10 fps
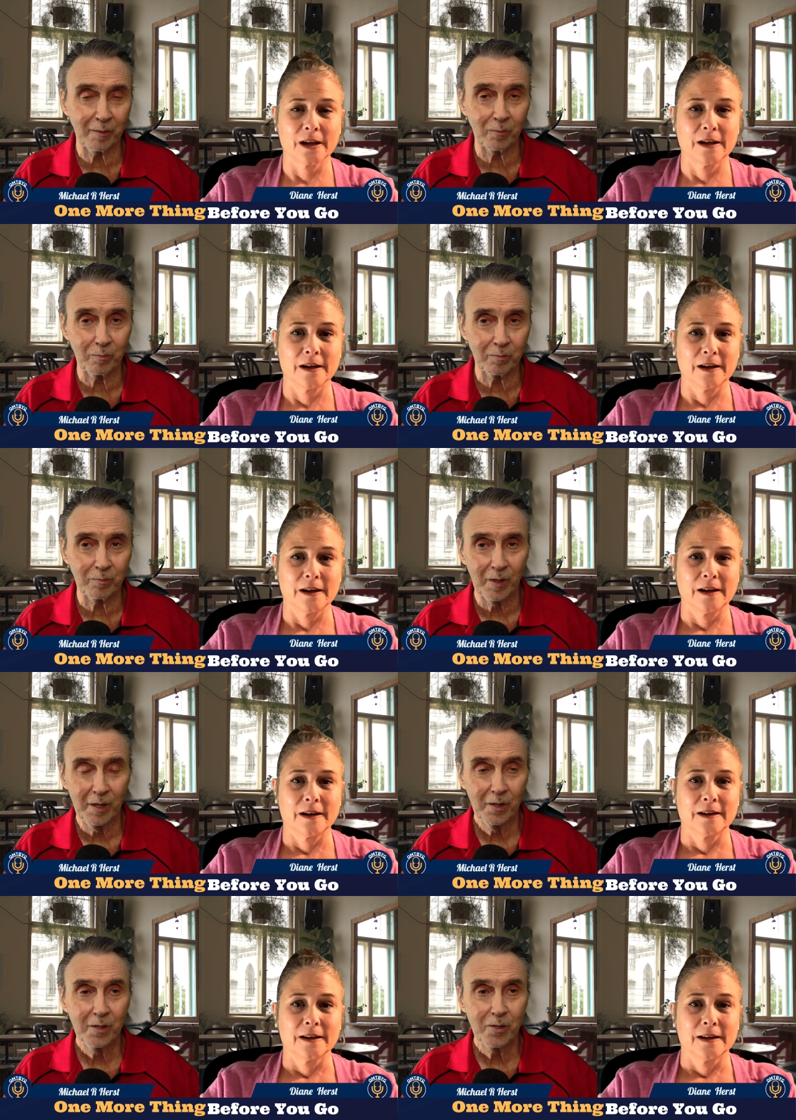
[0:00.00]

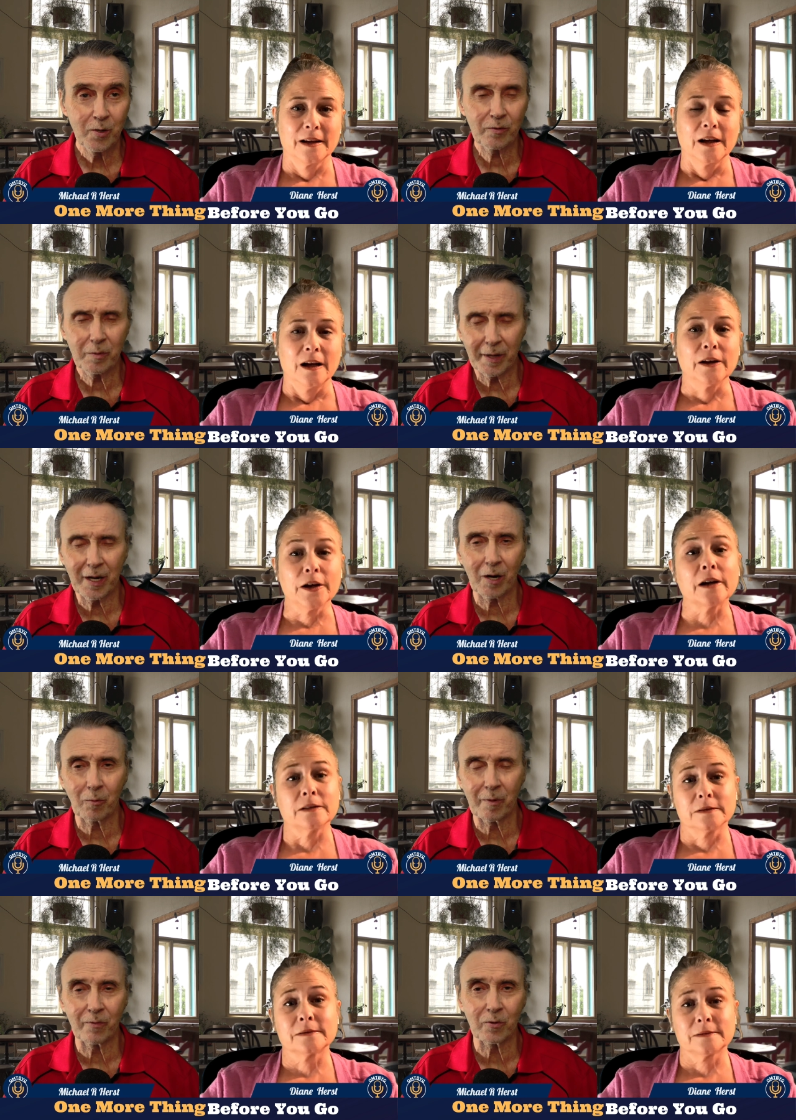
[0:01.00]
Speaker 1: You had some big hair yeah.
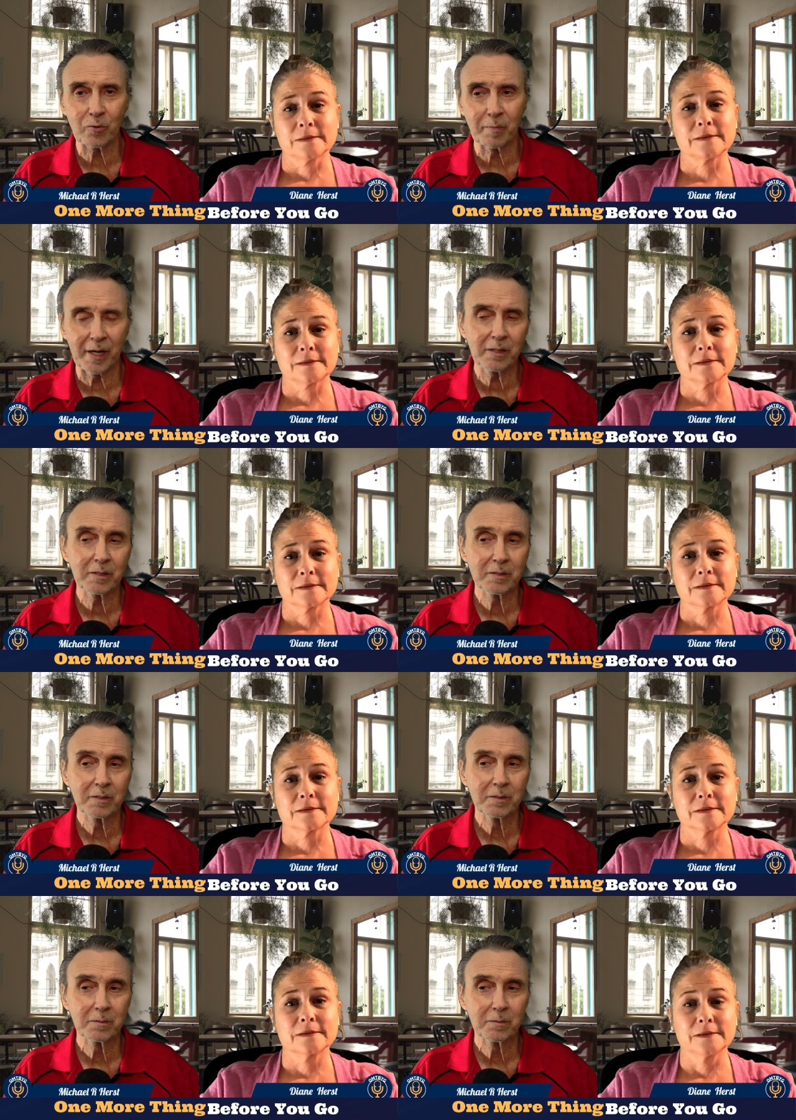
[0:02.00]
when we first met.
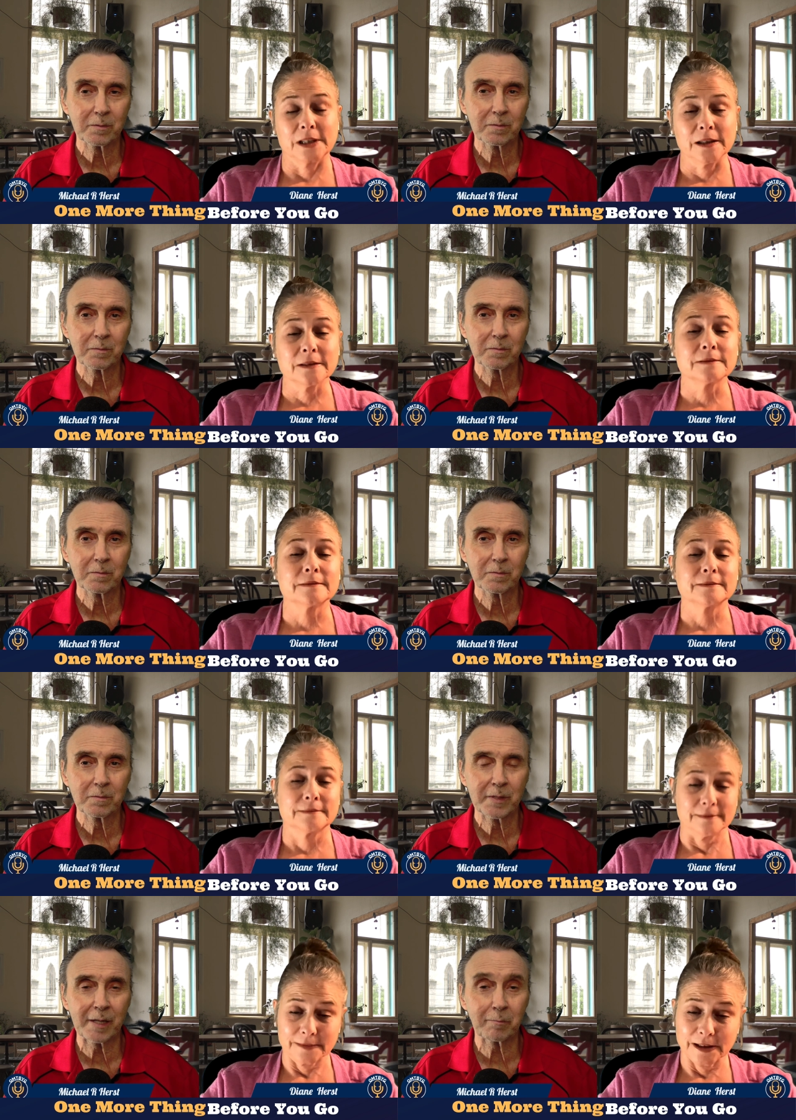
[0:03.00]
Speaker 2: Yeah.
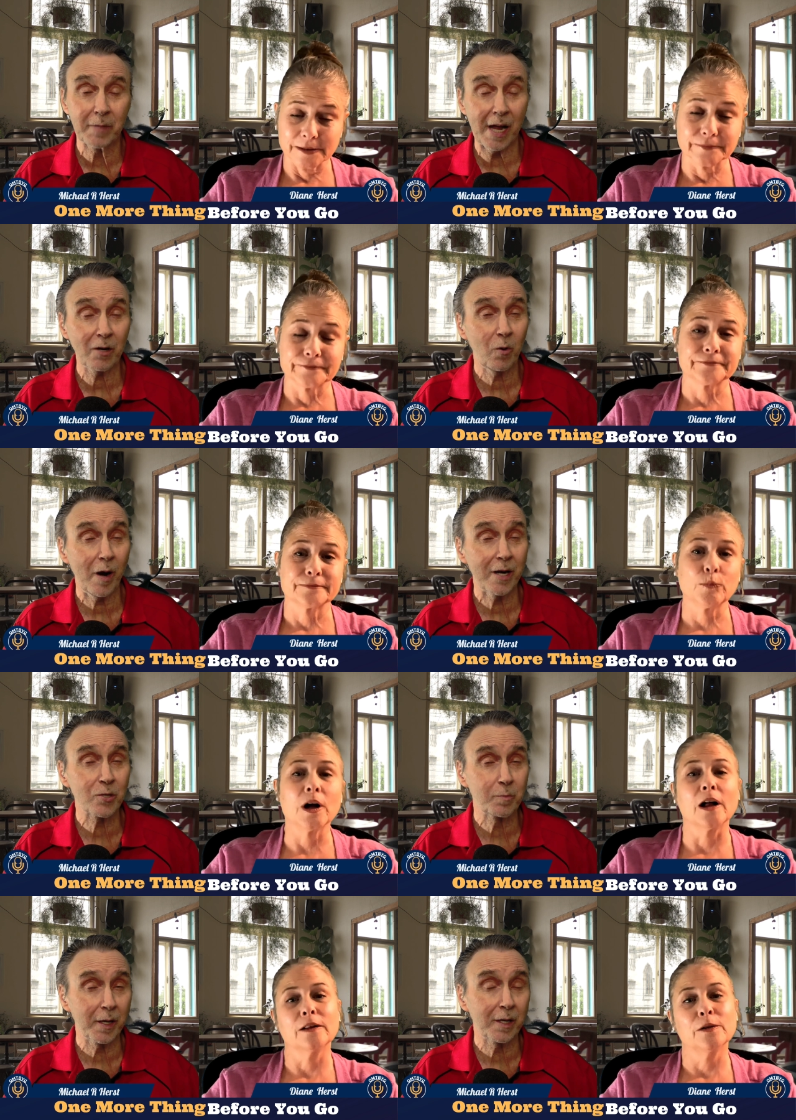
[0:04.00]
Yeah, not yep. quite as
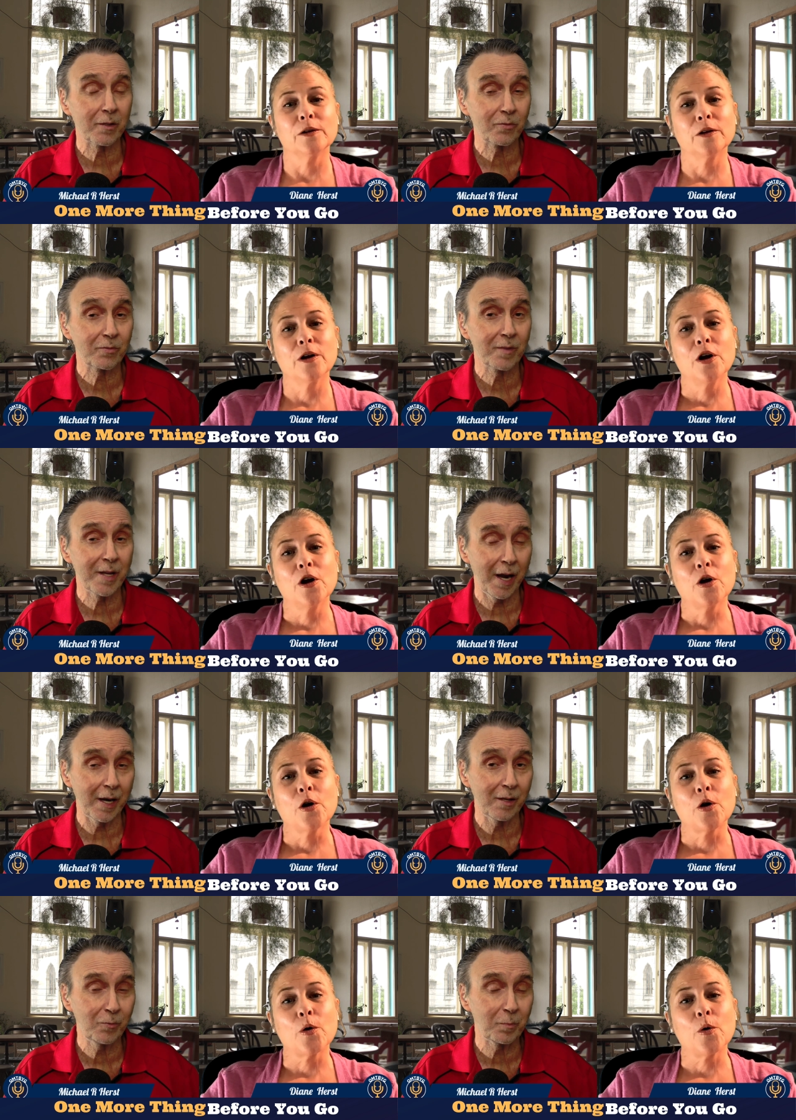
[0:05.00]
big well, as
Speaker 1: the
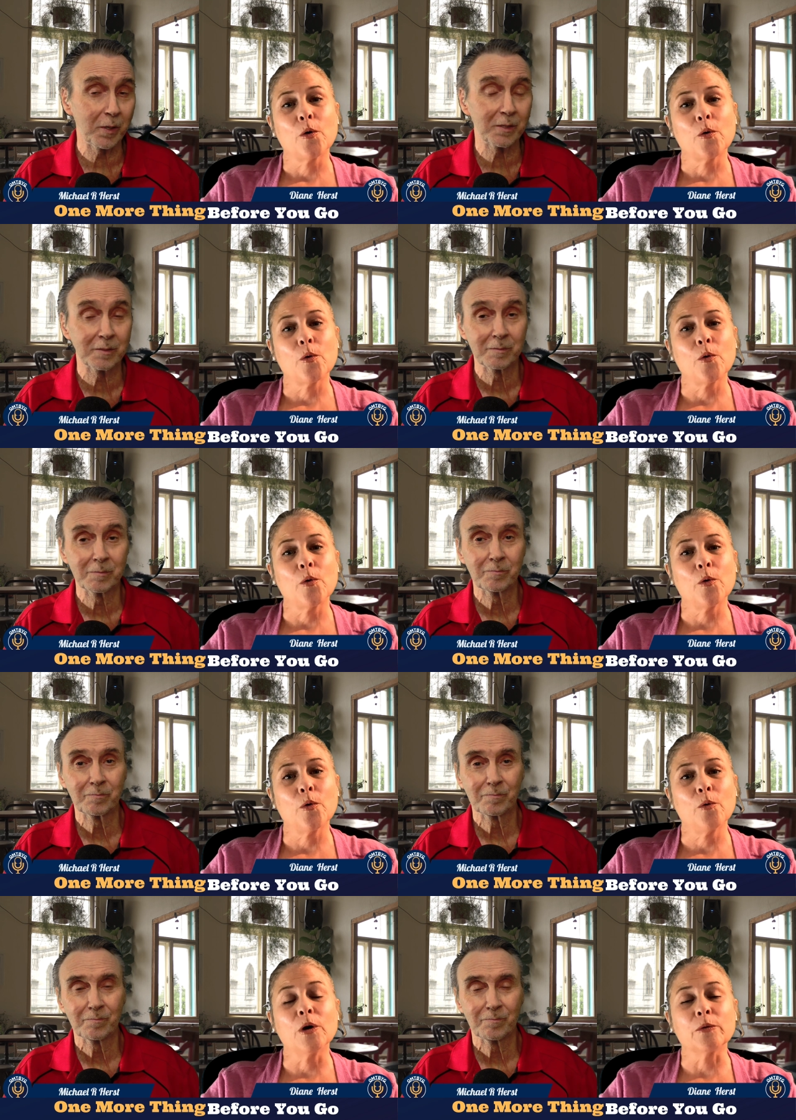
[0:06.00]
'80s, but.
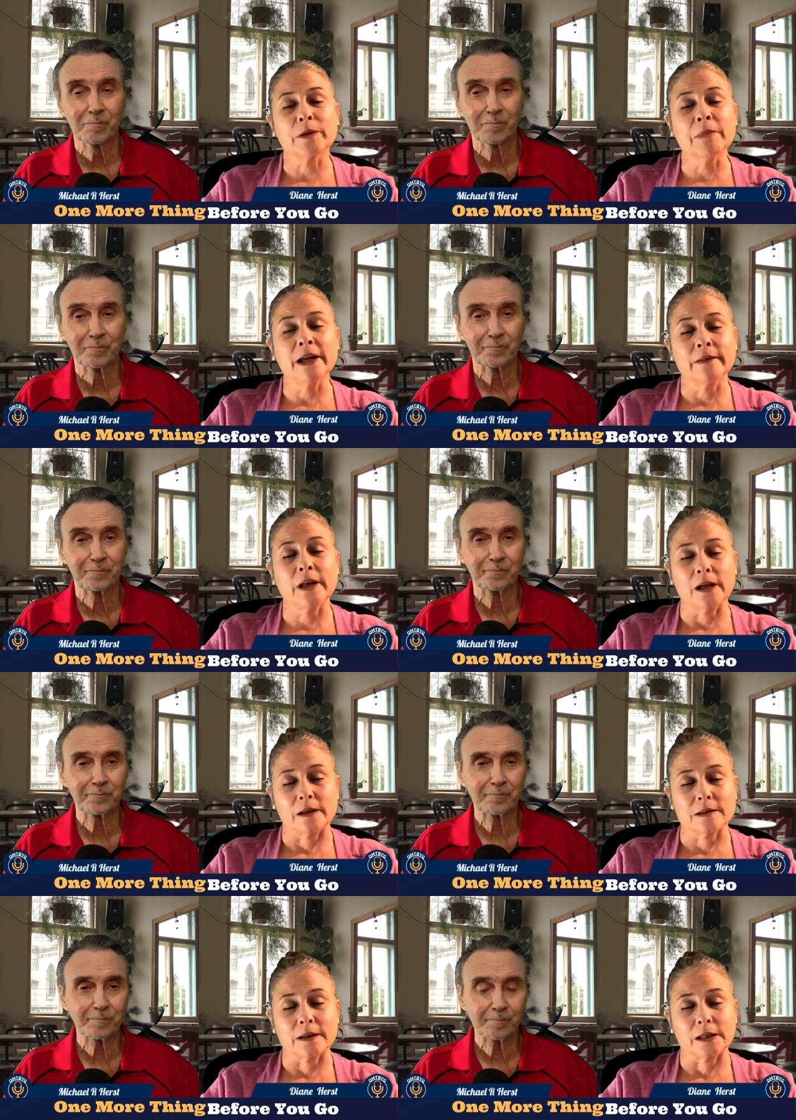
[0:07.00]
Speaker 2: Well, we met in the
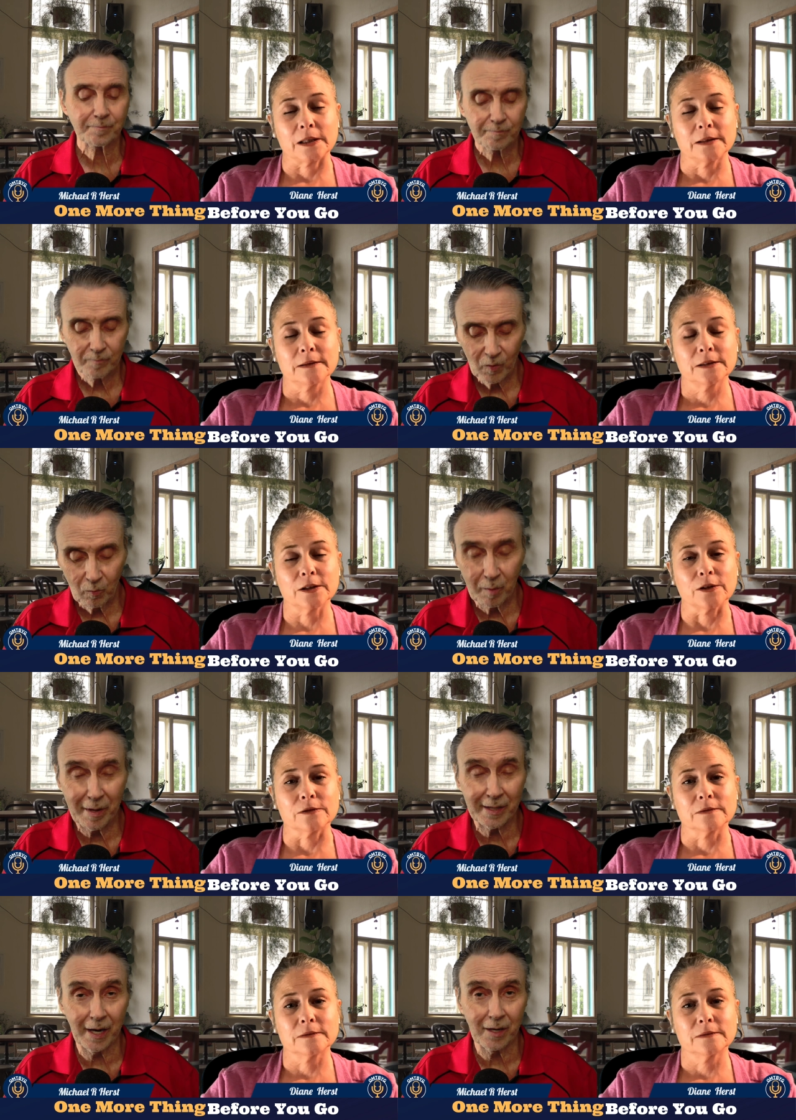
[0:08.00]
'80s, honey.
Speaker 1: We met
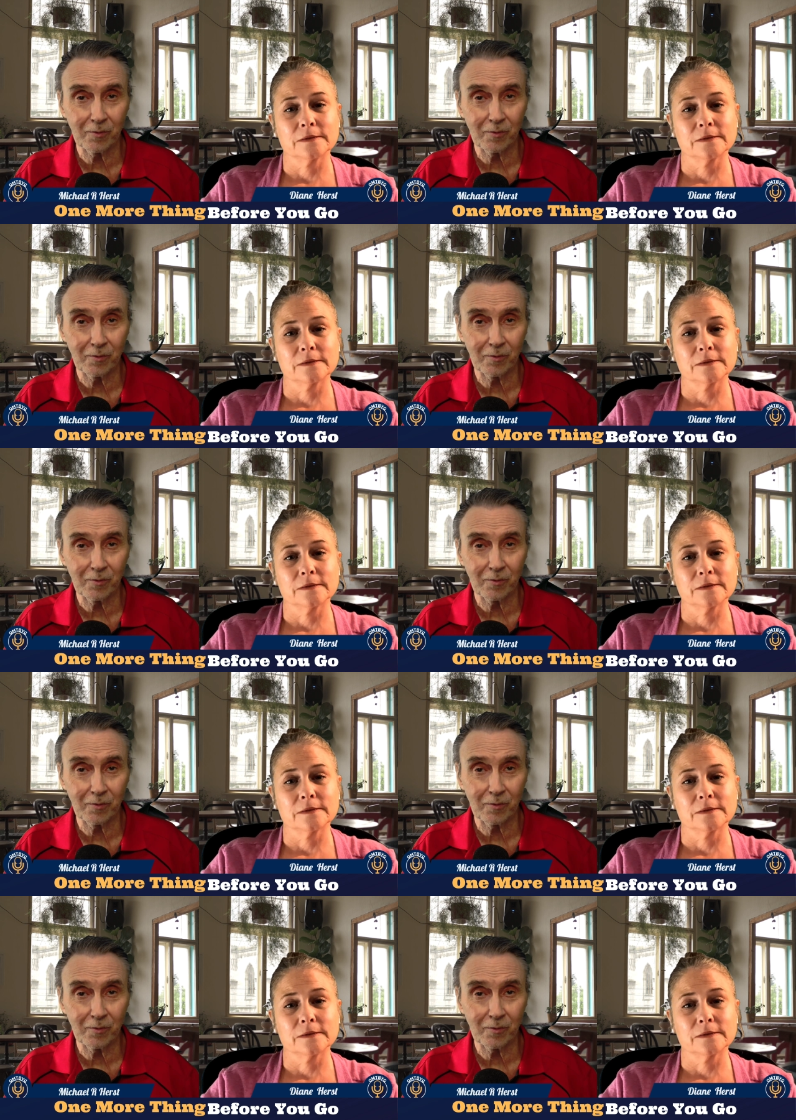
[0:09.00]
so. in the '80s.